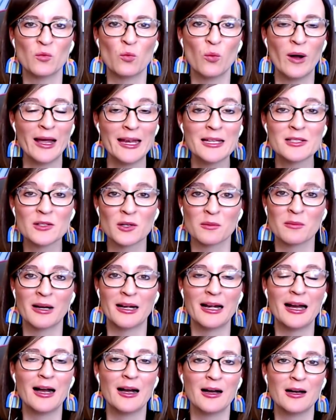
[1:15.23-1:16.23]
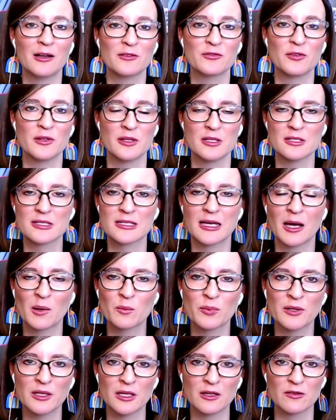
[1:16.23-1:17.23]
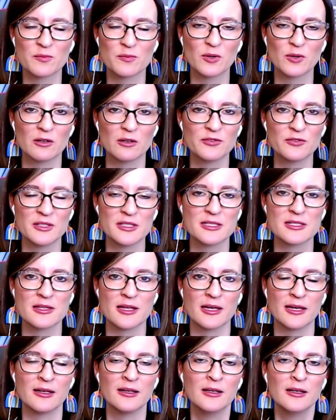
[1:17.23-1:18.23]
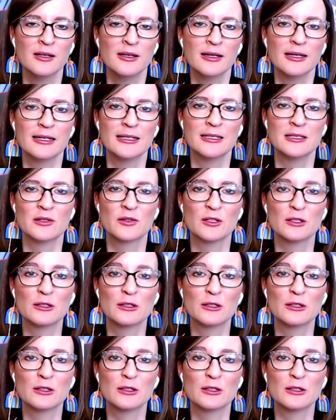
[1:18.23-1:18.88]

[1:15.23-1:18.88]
weight on my heart for this company of prophets that uh,